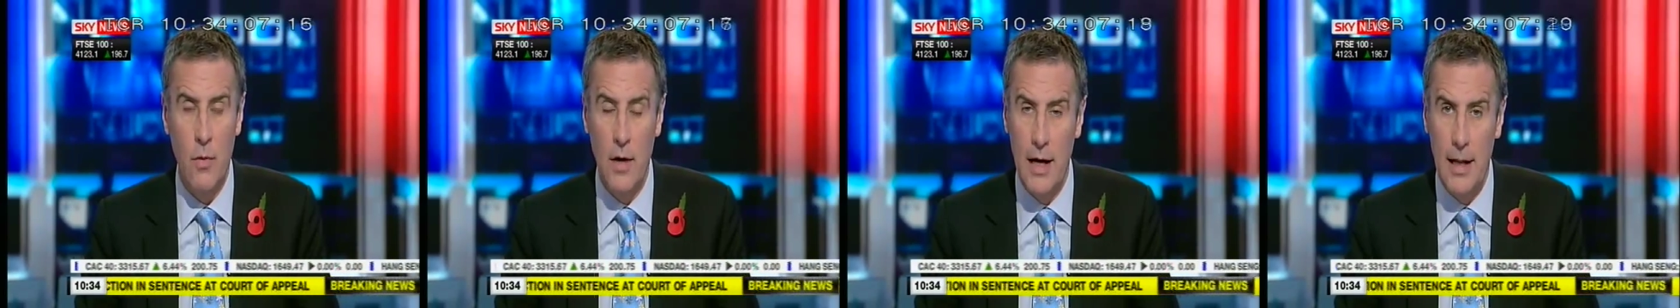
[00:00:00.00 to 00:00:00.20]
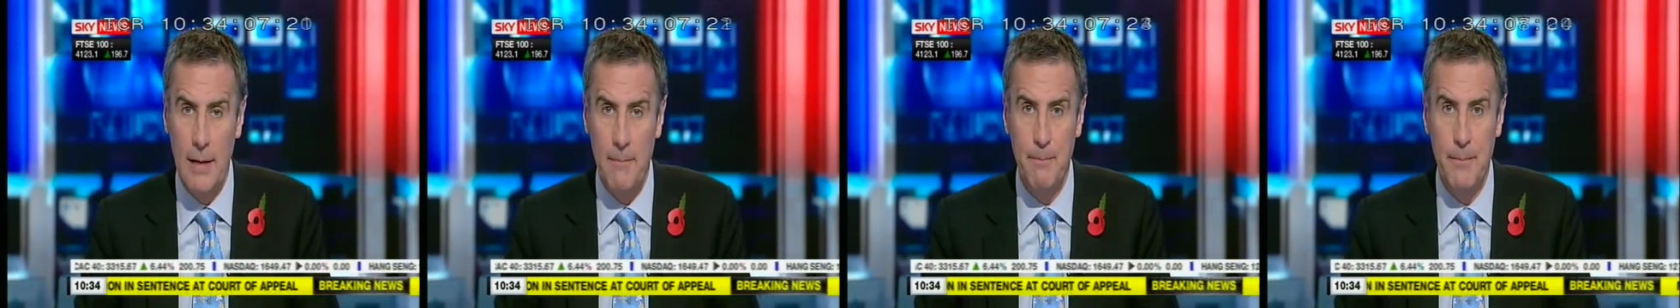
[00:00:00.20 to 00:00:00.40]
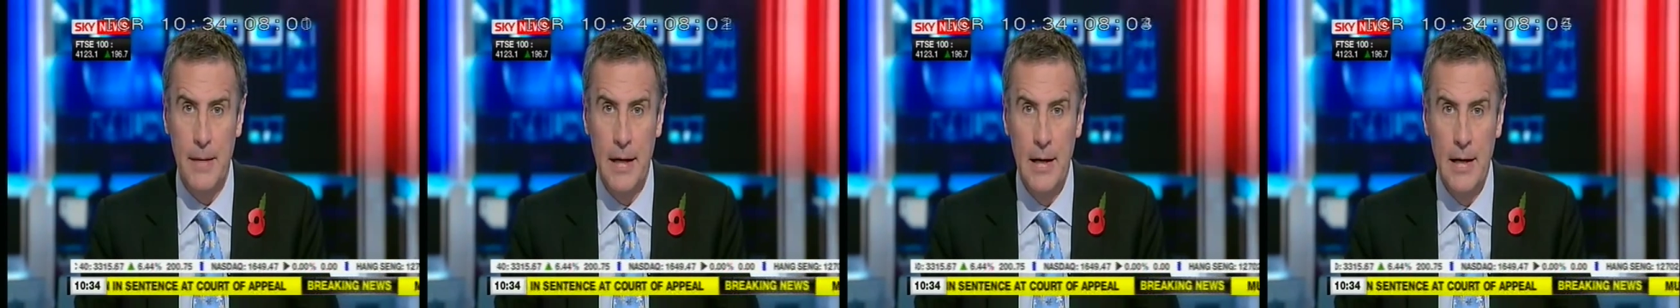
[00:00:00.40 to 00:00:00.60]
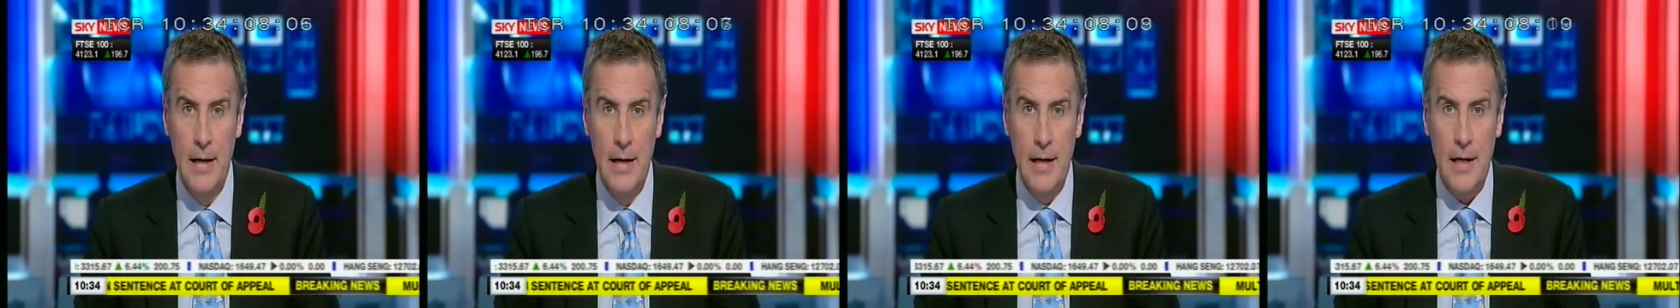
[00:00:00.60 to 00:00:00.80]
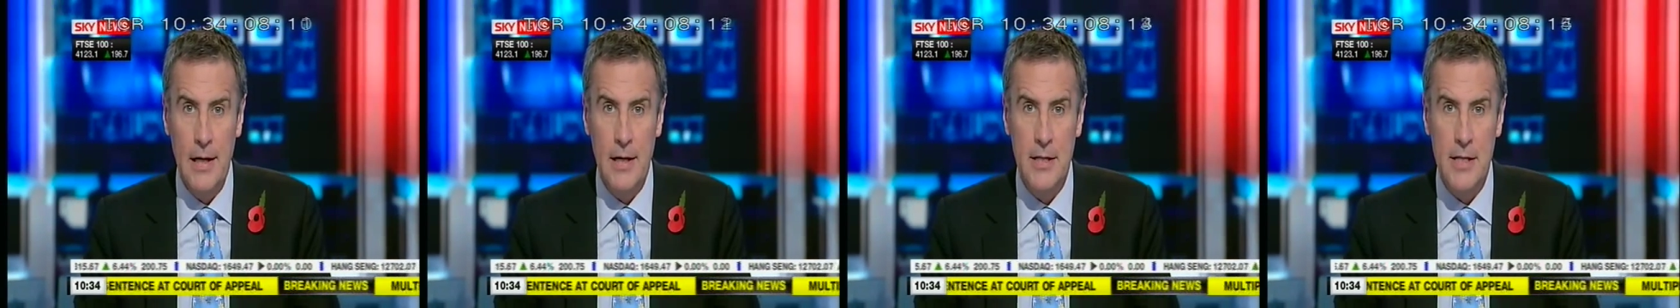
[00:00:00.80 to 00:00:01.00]
Well,
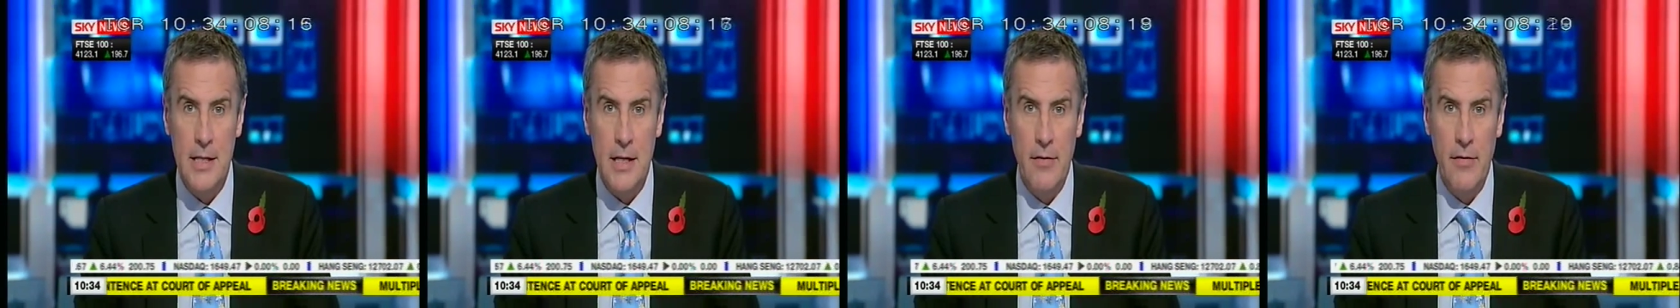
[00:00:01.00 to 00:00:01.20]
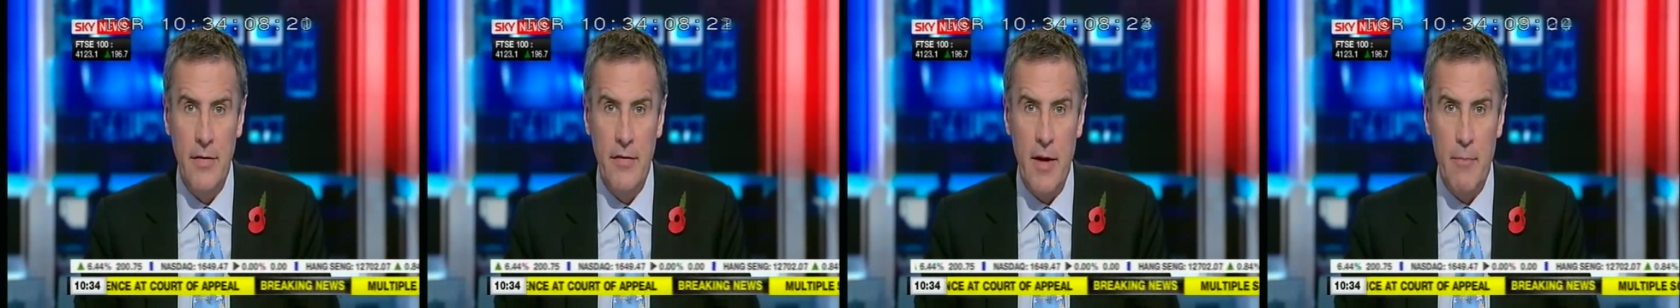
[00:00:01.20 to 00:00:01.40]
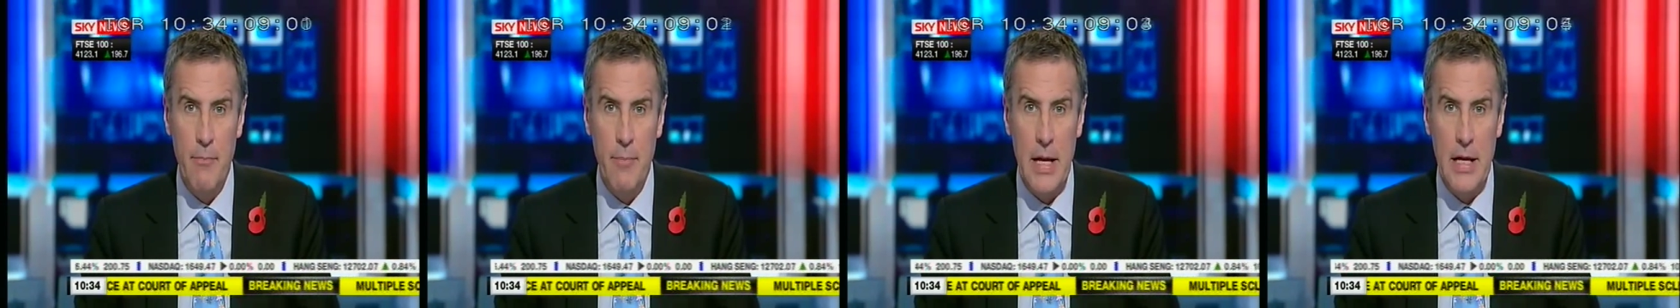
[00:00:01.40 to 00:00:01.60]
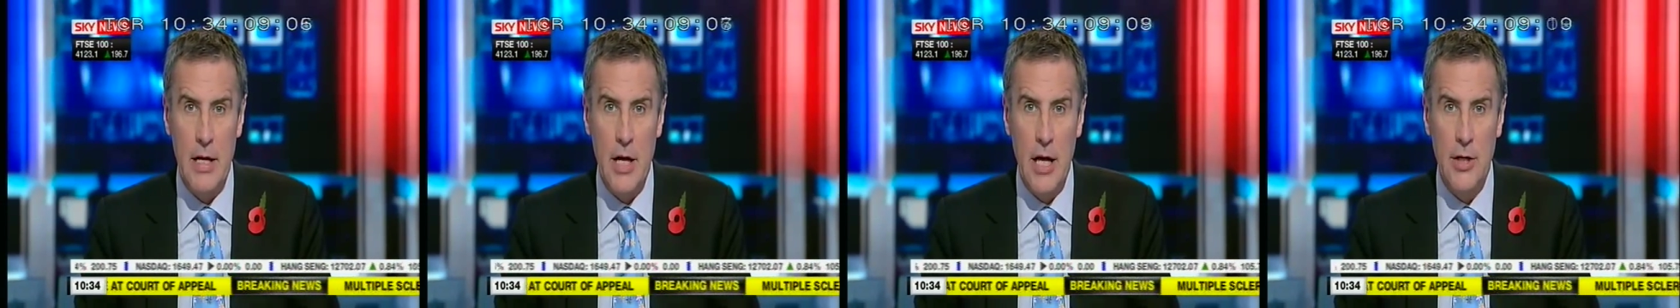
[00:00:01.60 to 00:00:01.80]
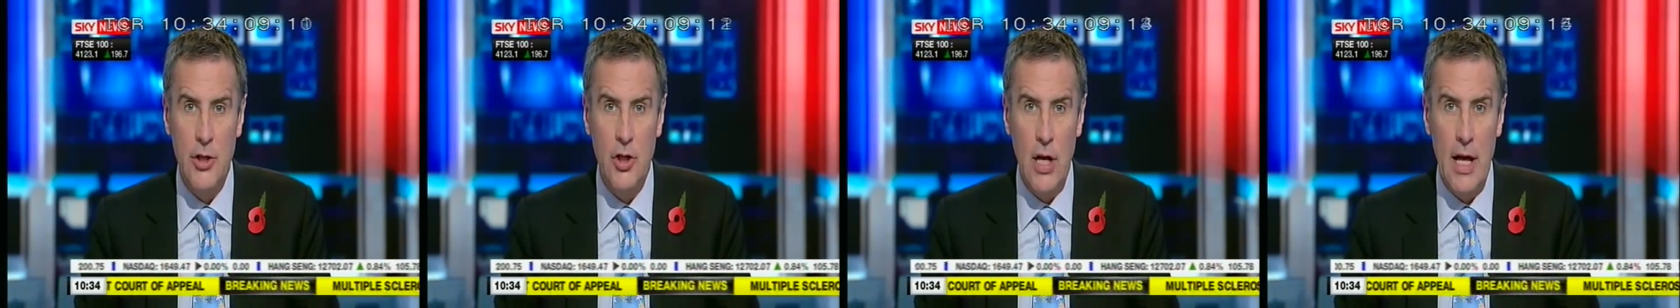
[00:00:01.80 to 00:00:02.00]
Conservative MP
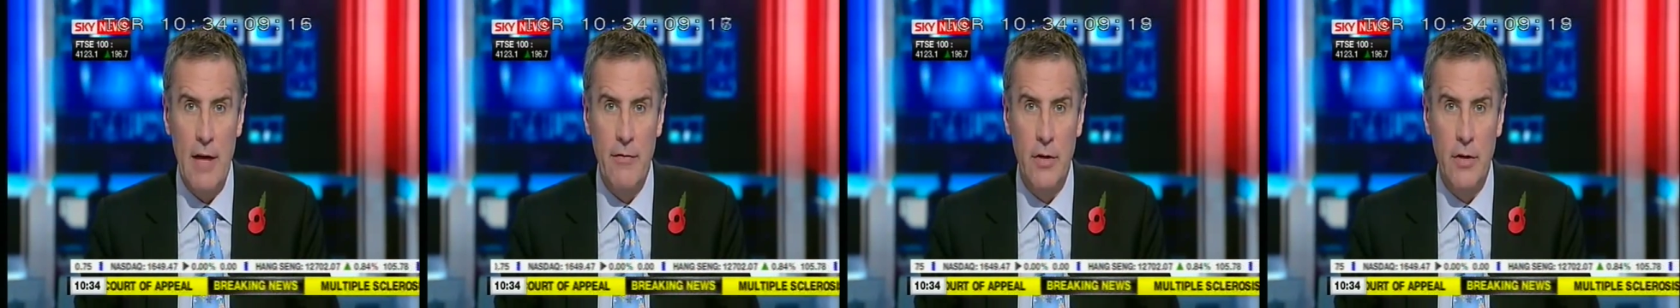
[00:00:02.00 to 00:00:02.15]
Nigel